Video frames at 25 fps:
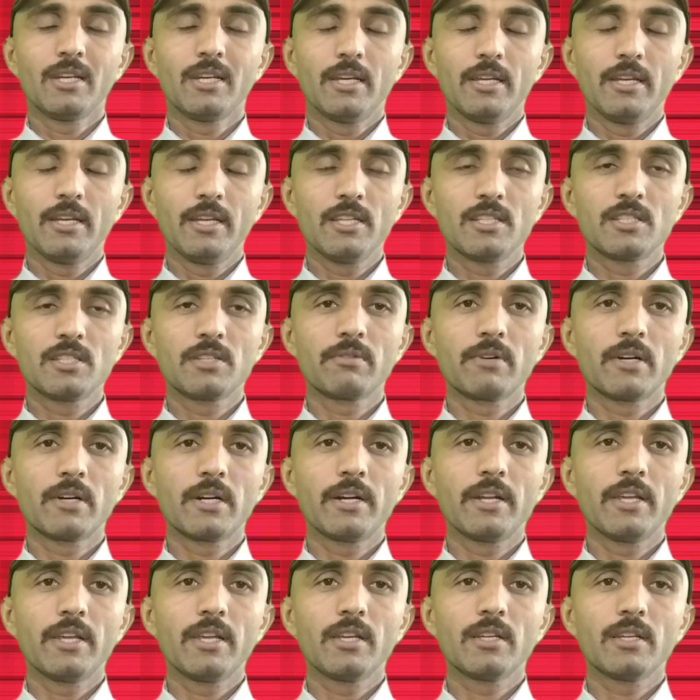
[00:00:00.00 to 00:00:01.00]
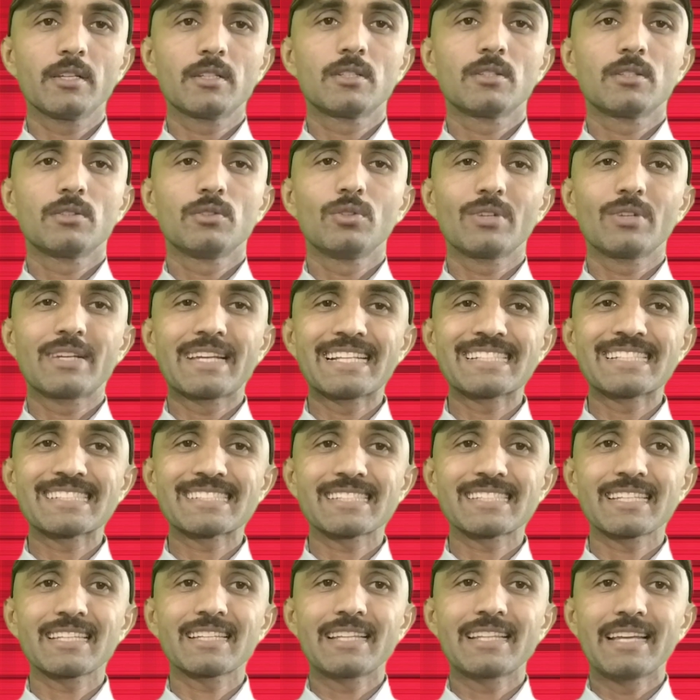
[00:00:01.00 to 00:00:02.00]
In easy wording, you can
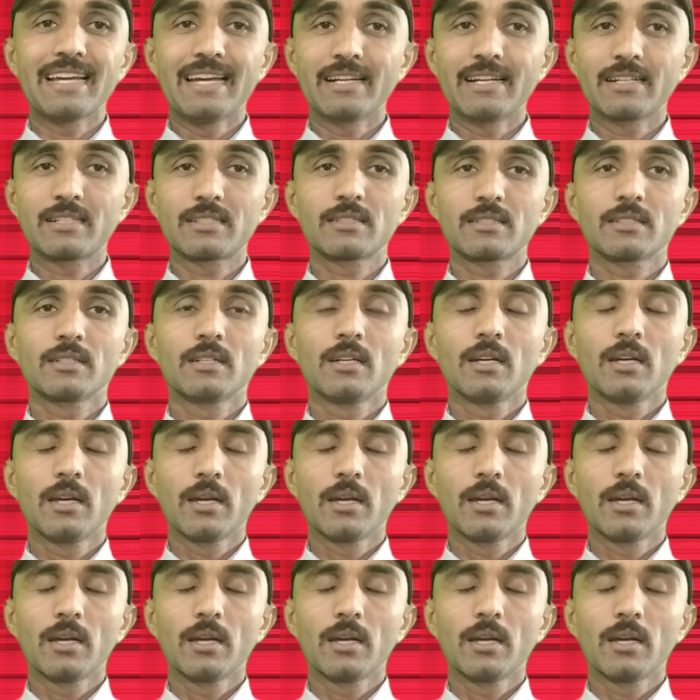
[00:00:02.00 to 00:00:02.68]
say that